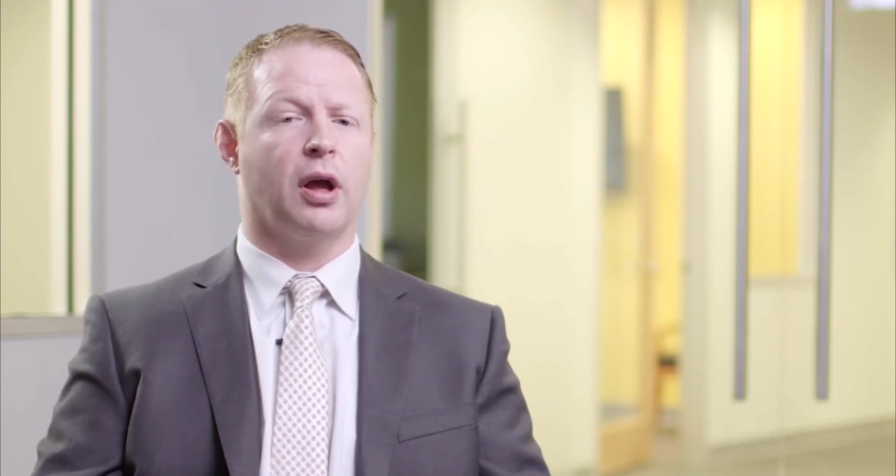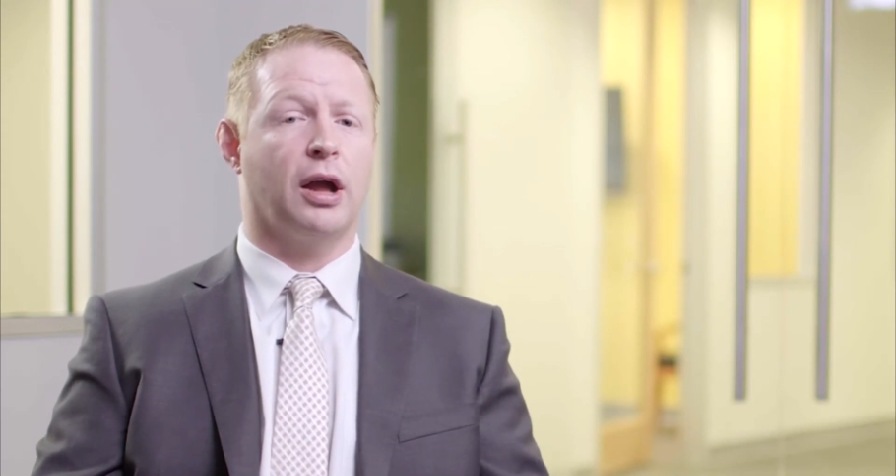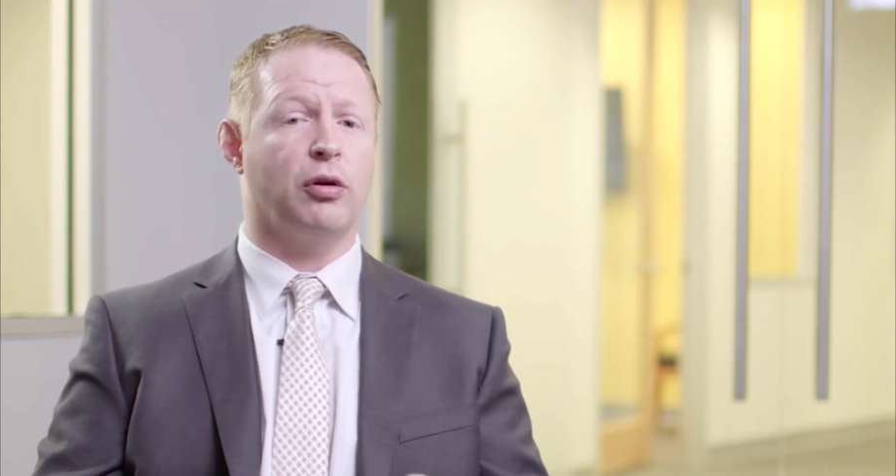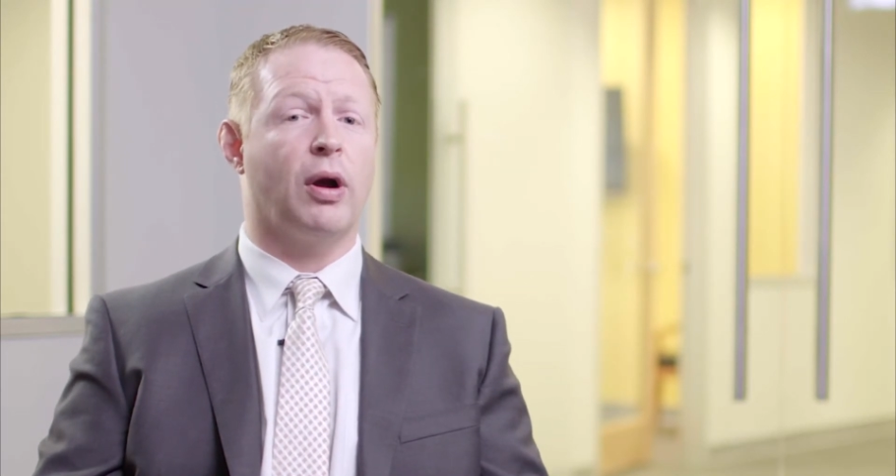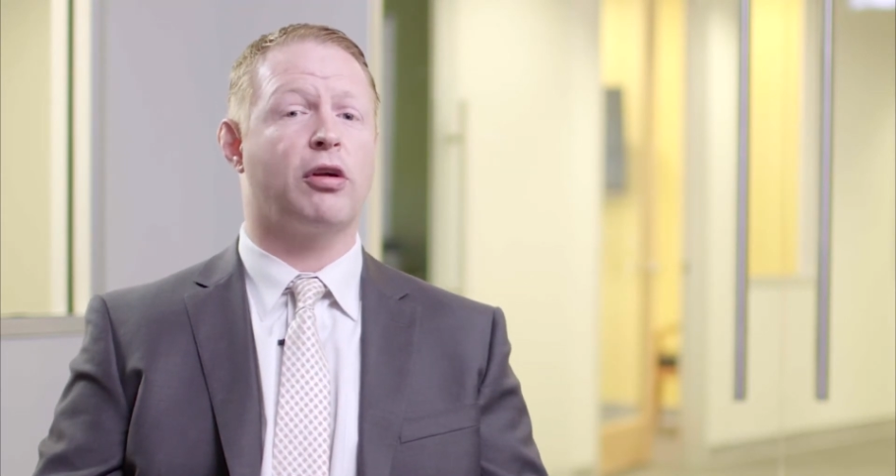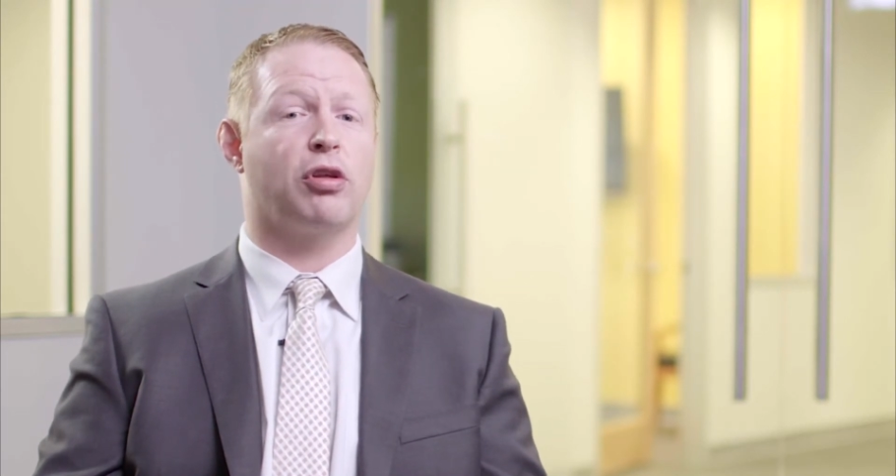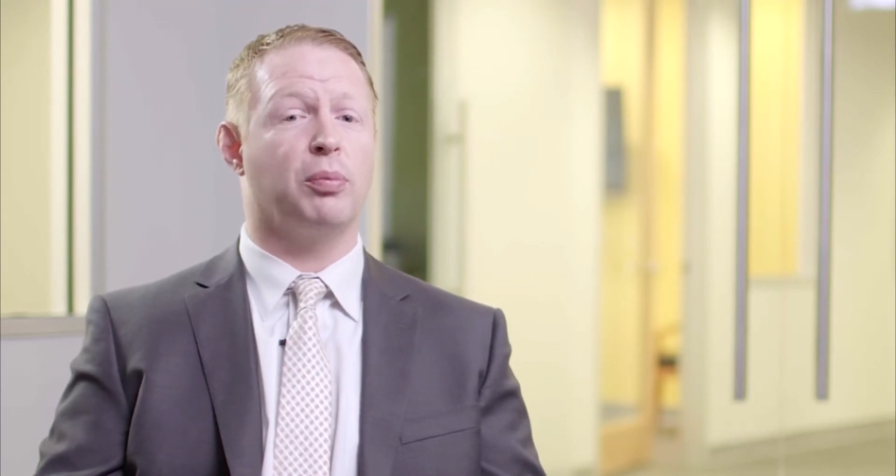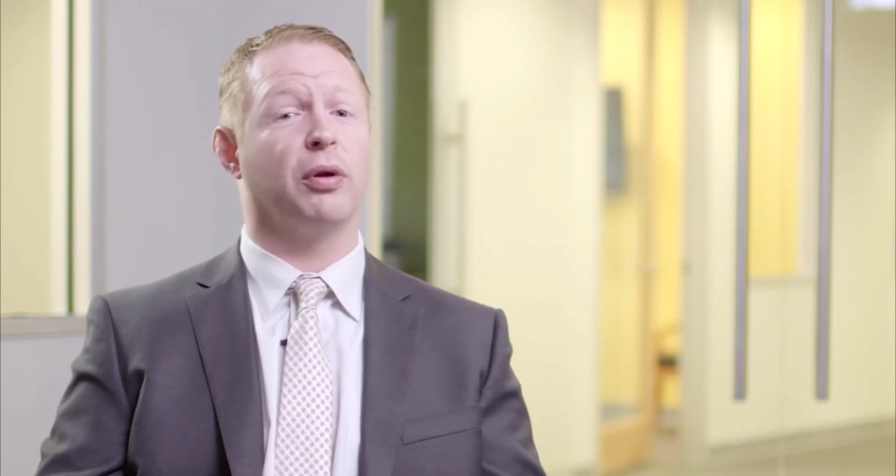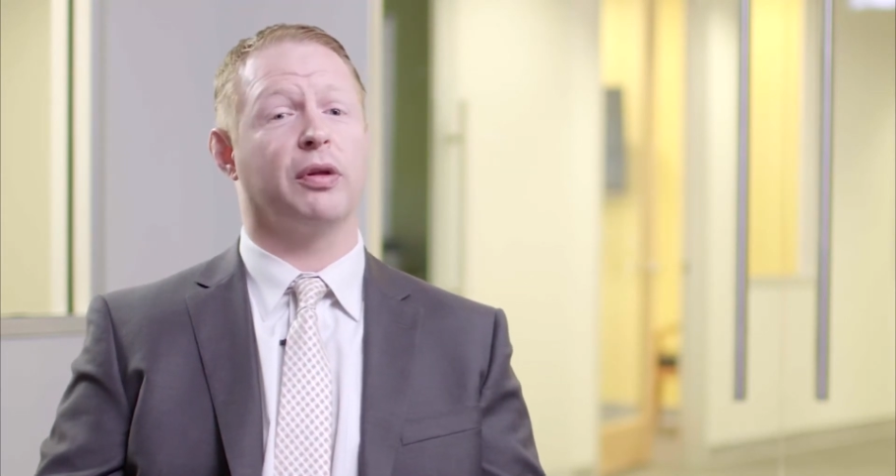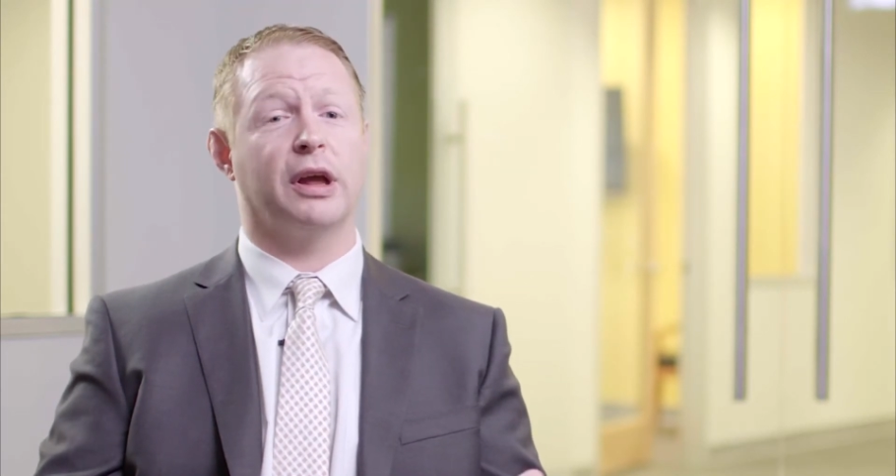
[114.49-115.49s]
and you're actually
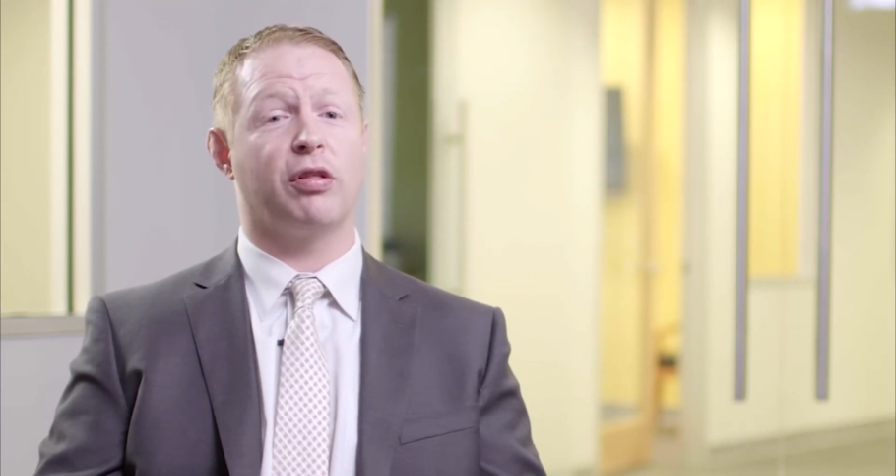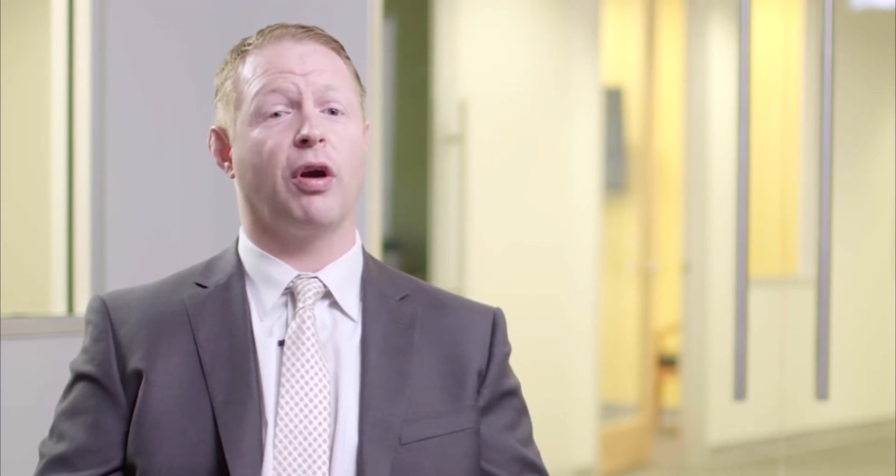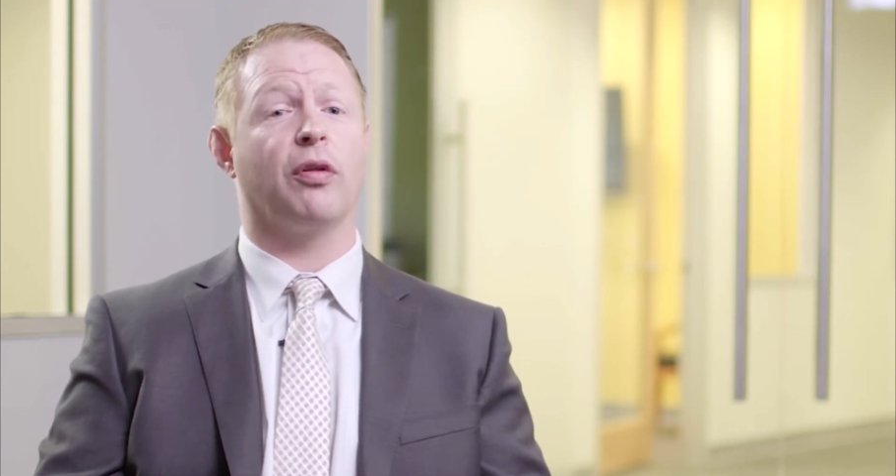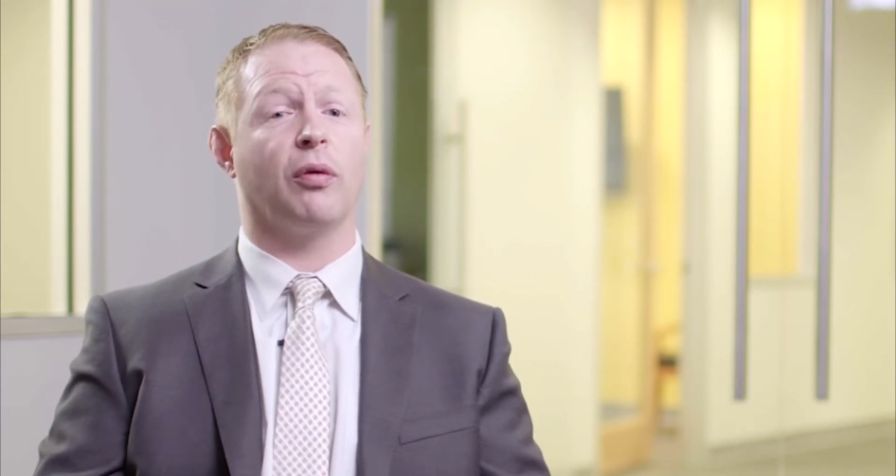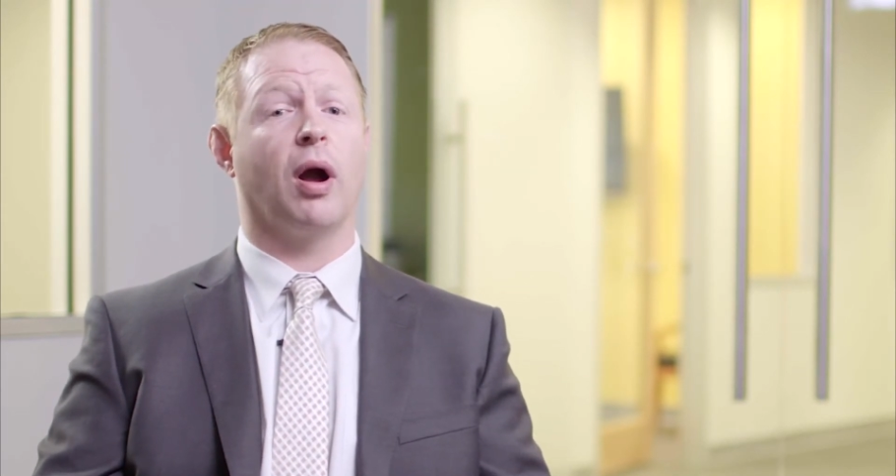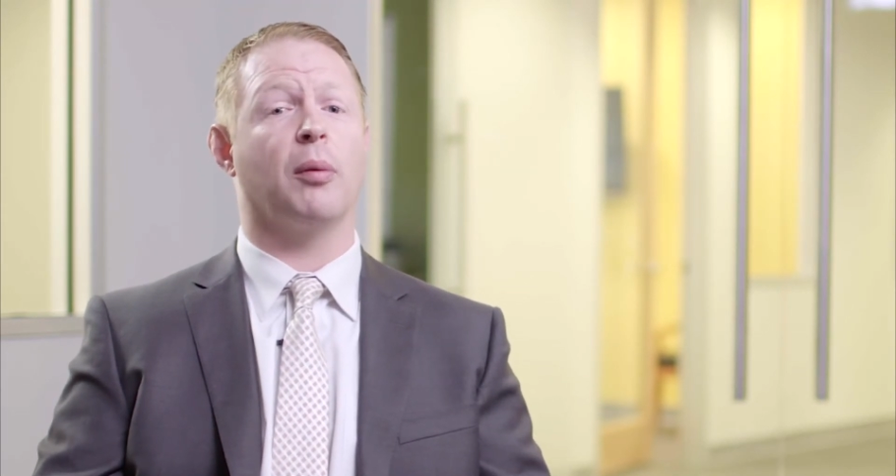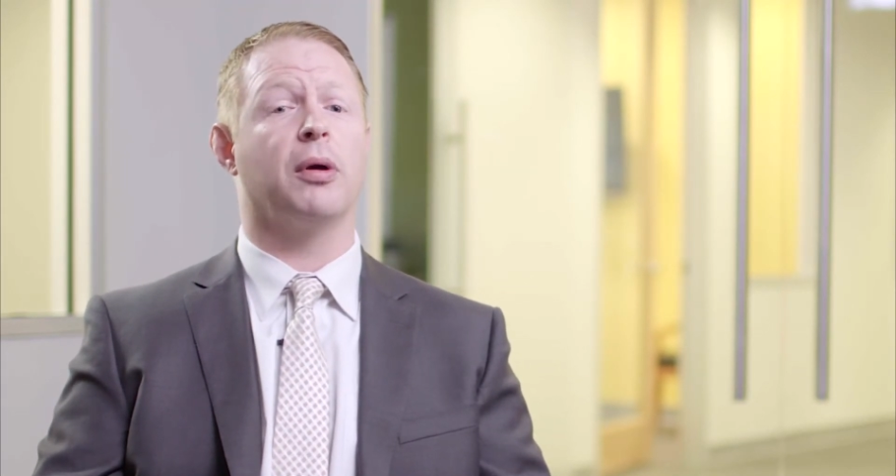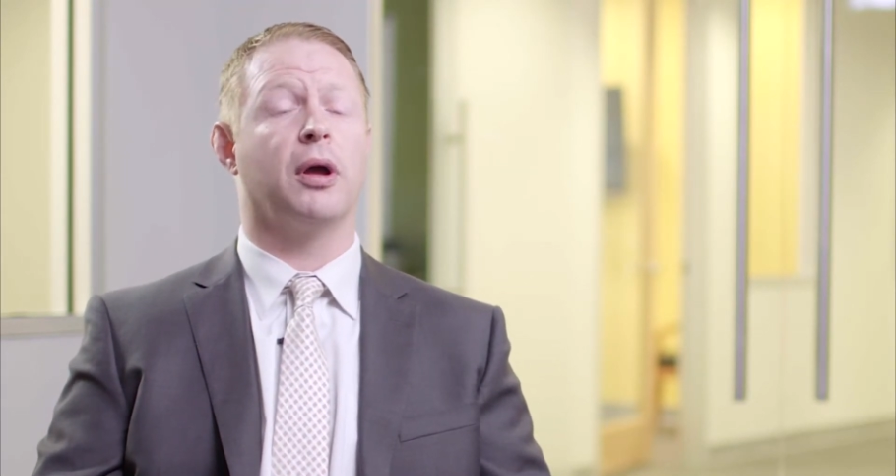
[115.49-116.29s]
building each other up,